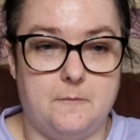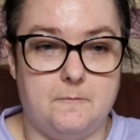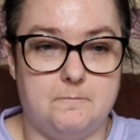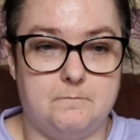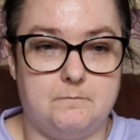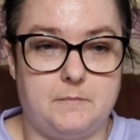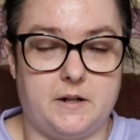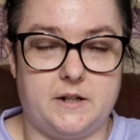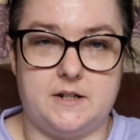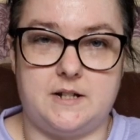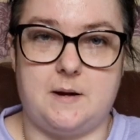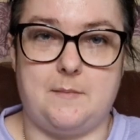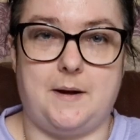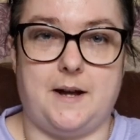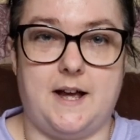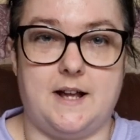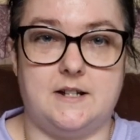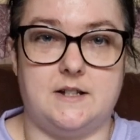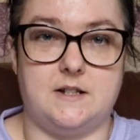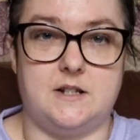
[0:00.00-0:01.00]
By the time I
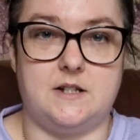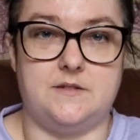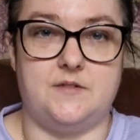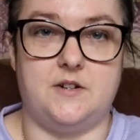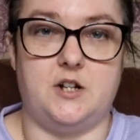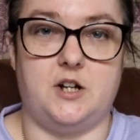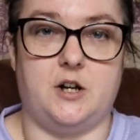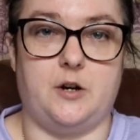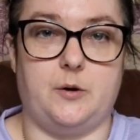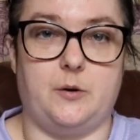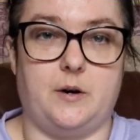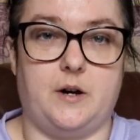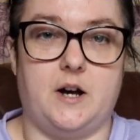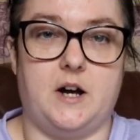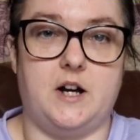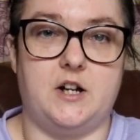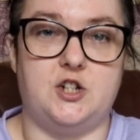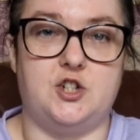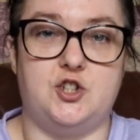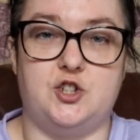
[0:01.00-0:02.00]
edit this video,
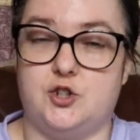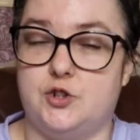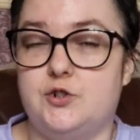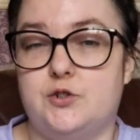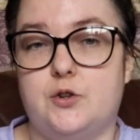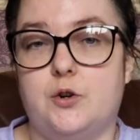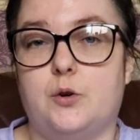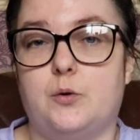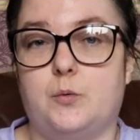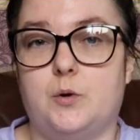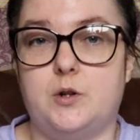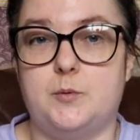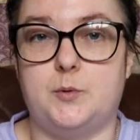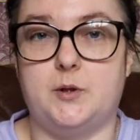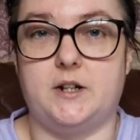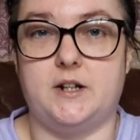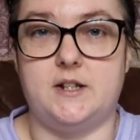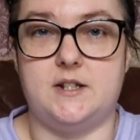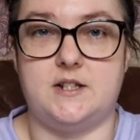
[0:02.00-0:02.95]
I should know what the book is,